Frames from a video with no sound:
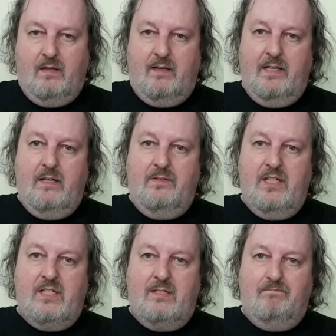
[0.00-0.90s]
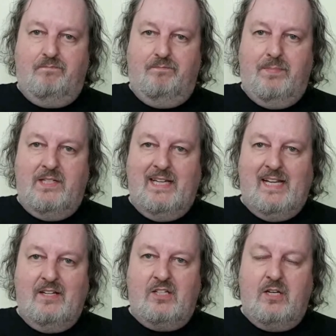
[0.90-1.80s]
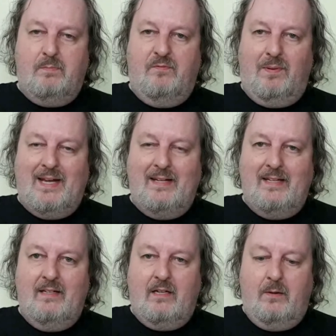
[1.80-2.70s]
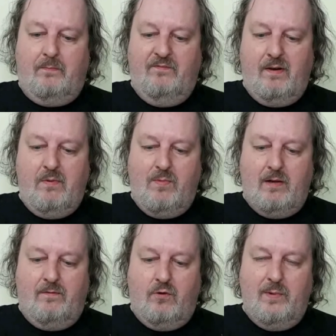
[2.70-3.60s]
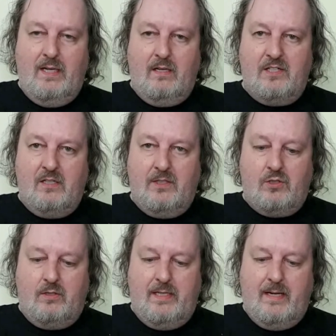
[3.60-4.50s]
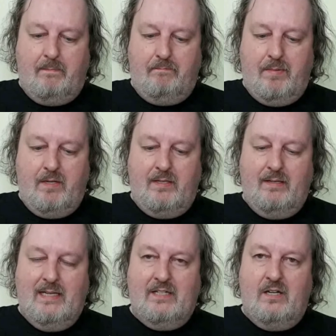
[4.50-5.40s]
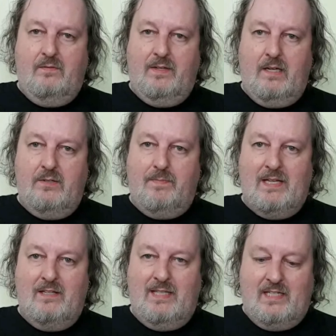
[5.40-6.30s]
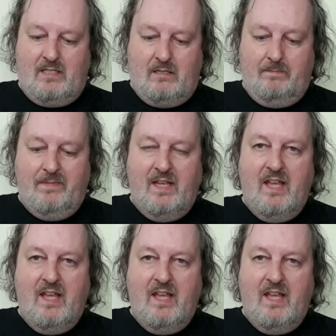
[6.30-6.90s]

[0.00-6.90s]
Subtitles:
I know this particular type of plan didn't go very well for me last time I tried it, but let's hope it goes better this time.